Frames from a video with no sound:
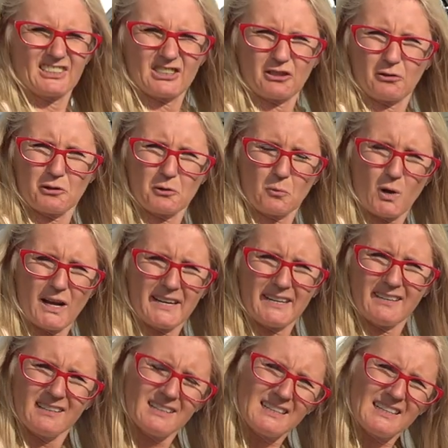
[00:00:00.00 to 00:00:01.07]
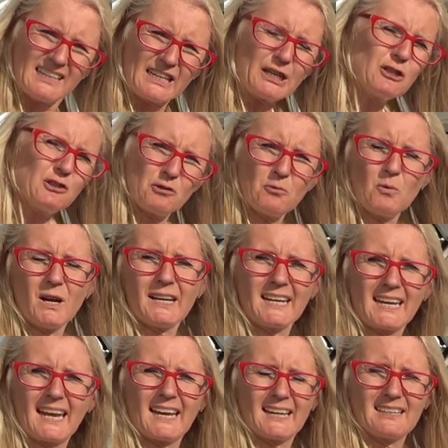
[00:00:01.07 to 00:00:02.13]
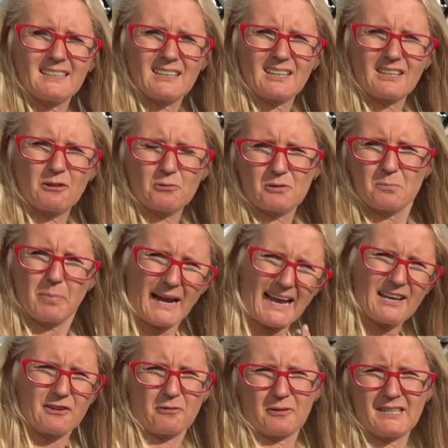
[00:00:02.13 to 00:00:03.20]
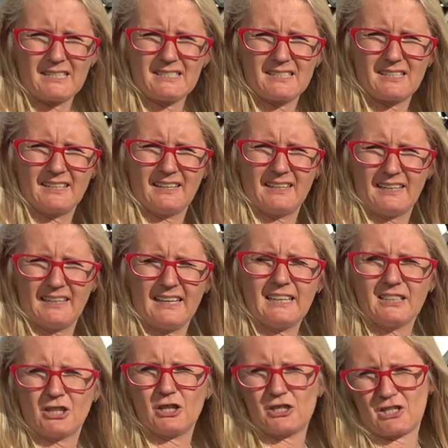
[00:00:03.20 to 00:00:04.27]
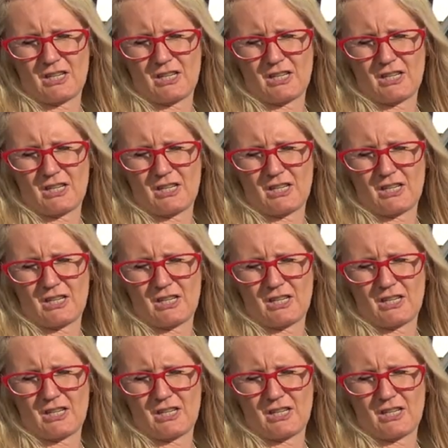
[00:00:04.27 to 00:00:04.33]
so you wanna, you do wanna get those batteries in good